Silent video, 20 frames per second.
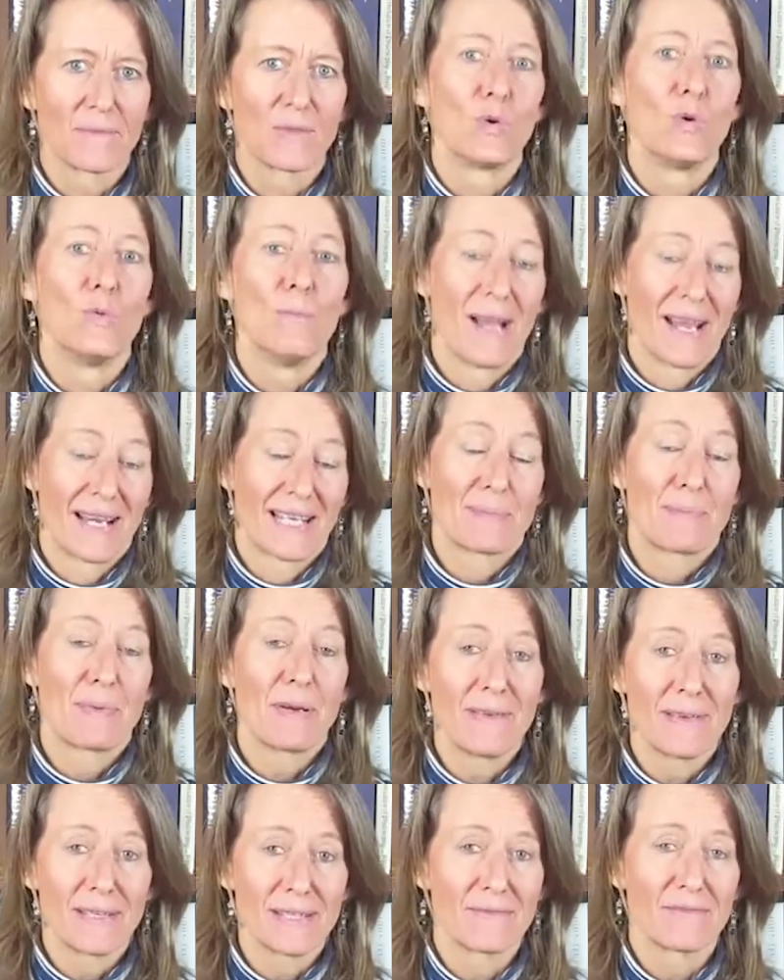Or my
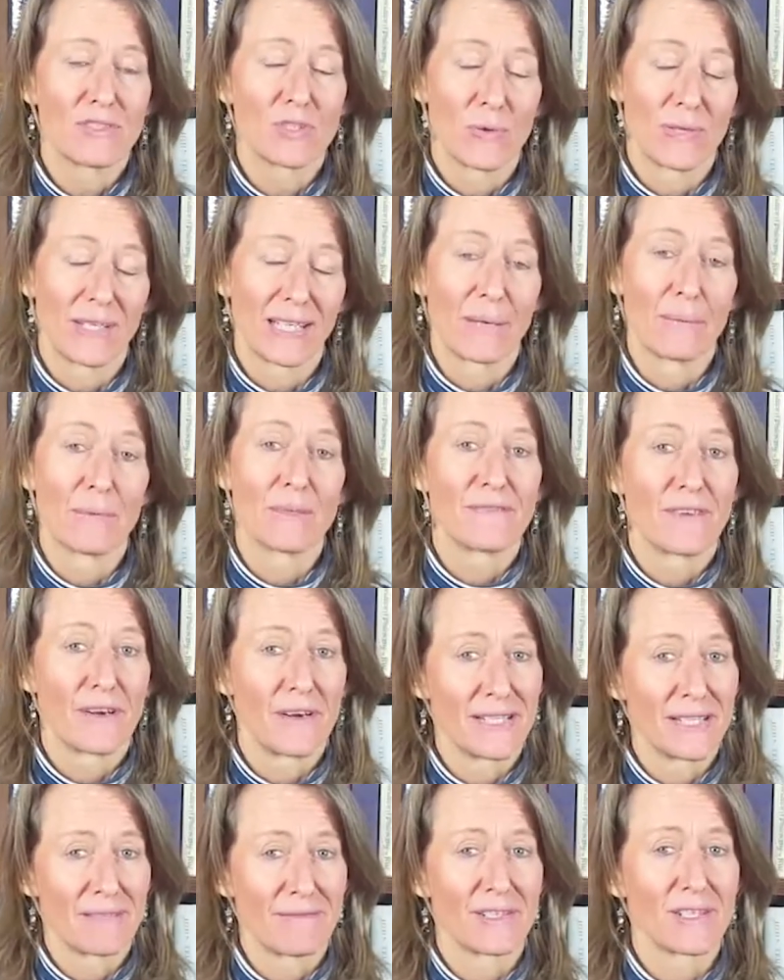experience of joining it was very
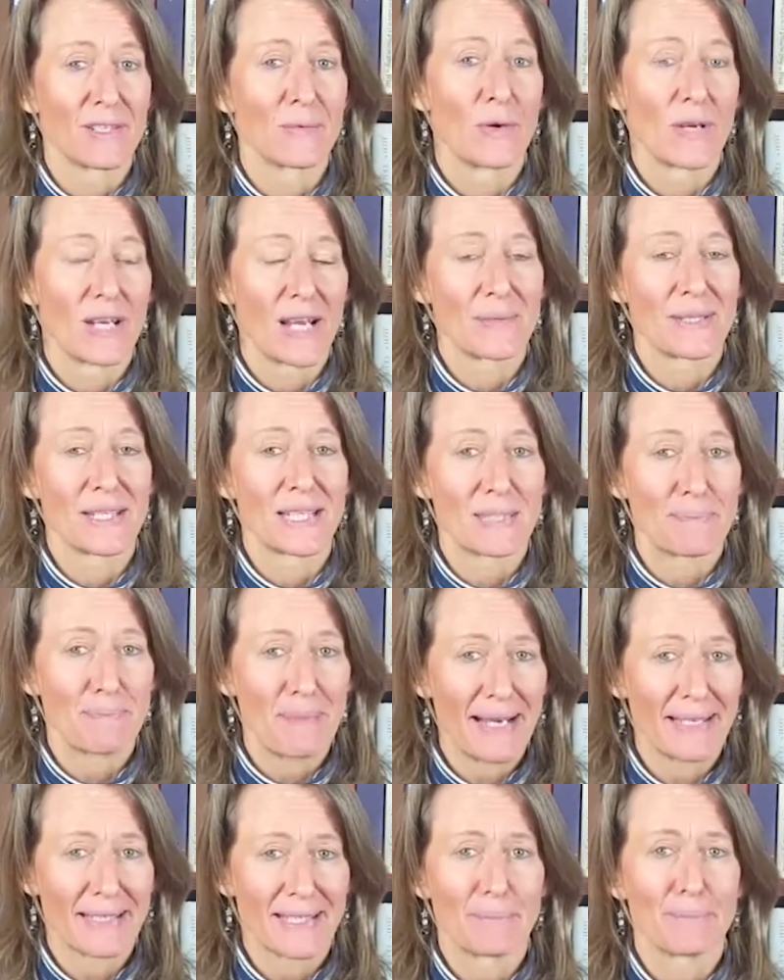different to what I was
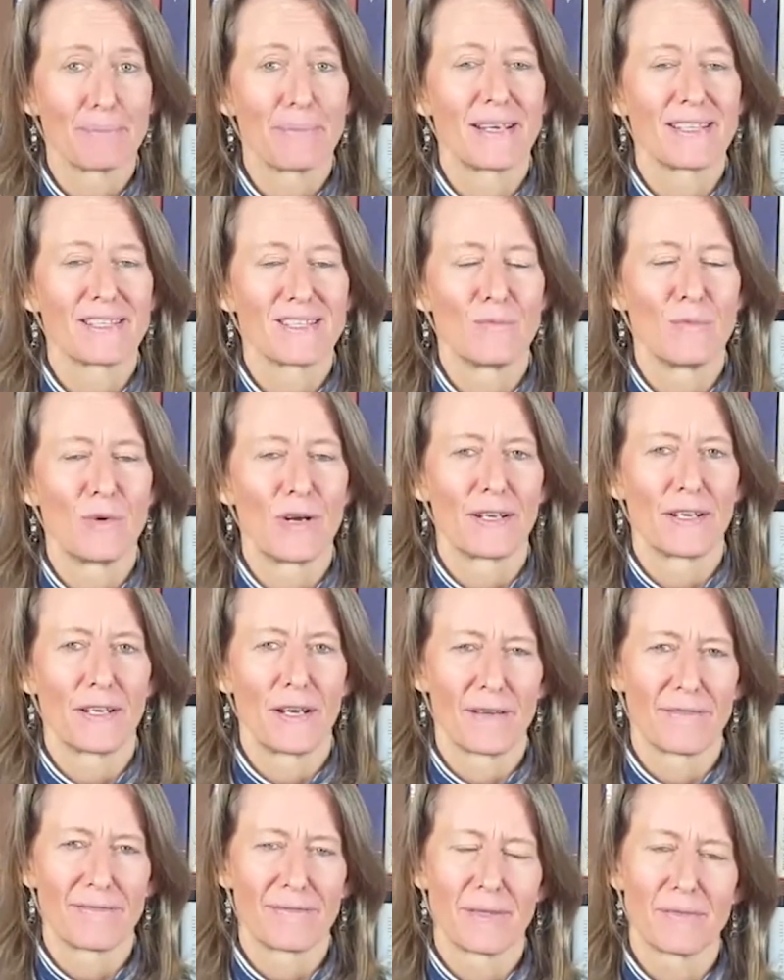expecting based on what I'd
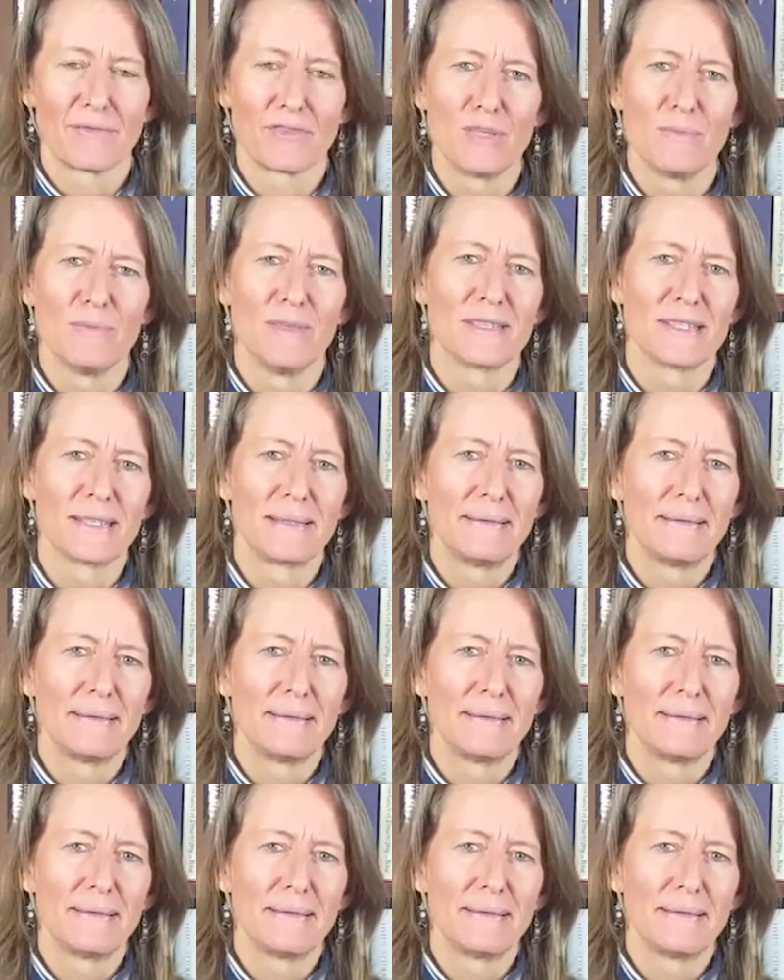heard from the rumours.